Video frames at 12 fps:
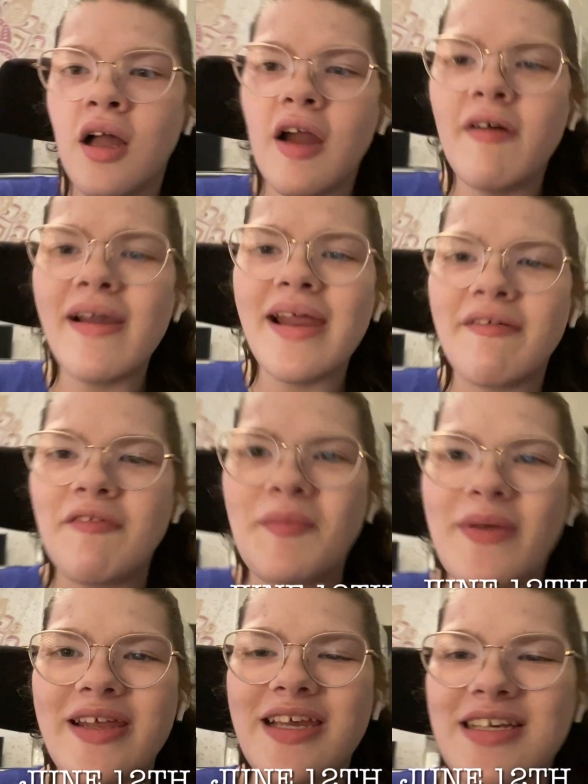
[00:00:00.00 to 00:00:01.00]
All right,
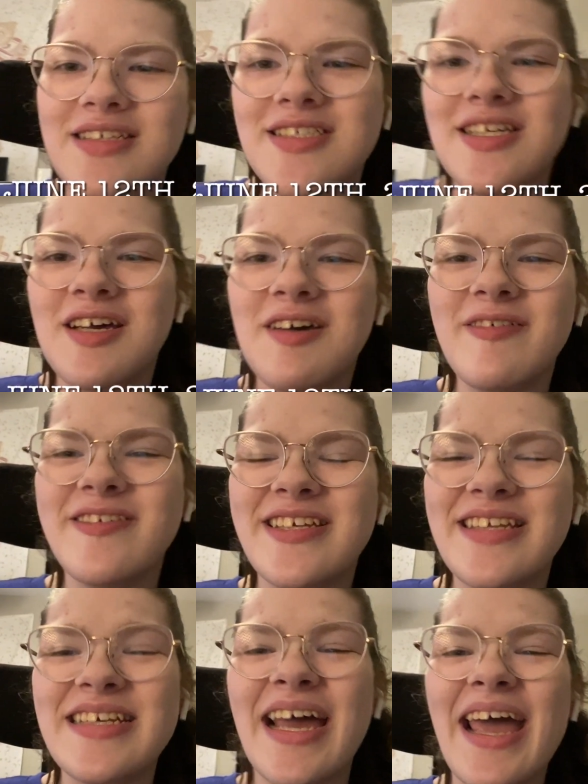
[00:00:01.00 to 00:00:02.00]
everybody. So
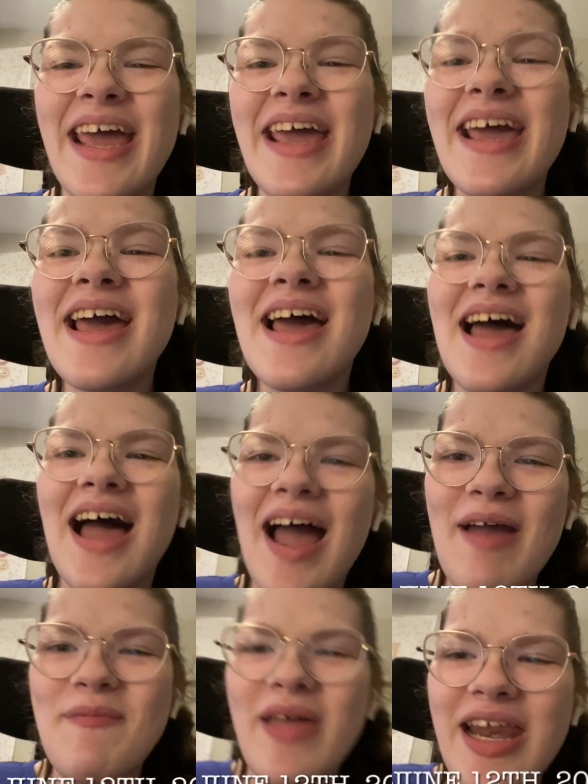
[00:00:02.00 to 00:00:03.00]
today
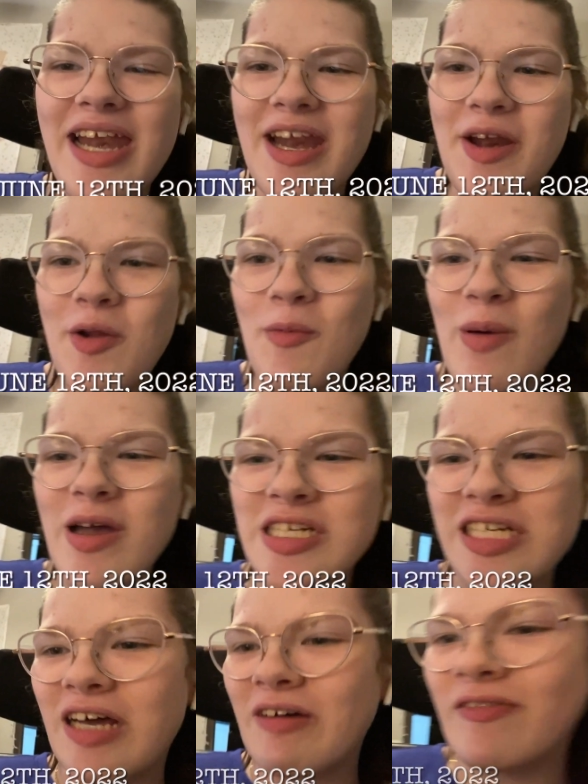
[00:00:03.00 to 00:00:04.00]
I'm getting a new
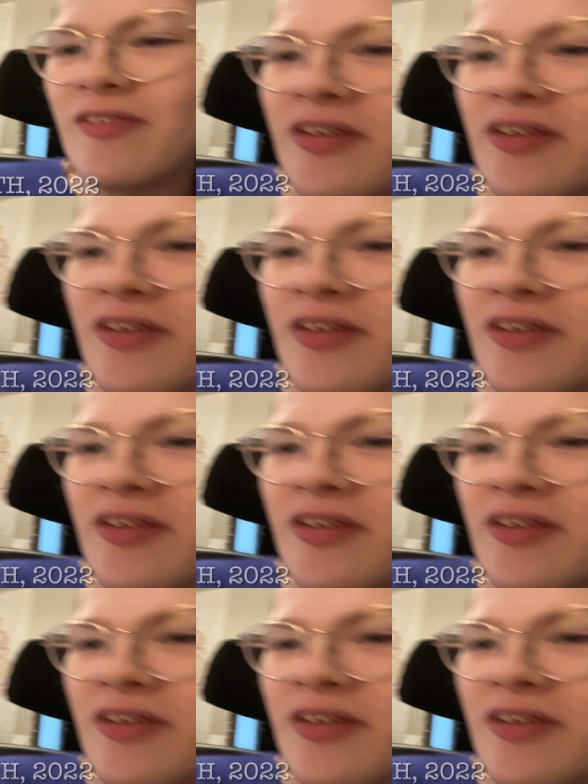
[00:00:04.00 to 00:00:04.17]
bookshelf,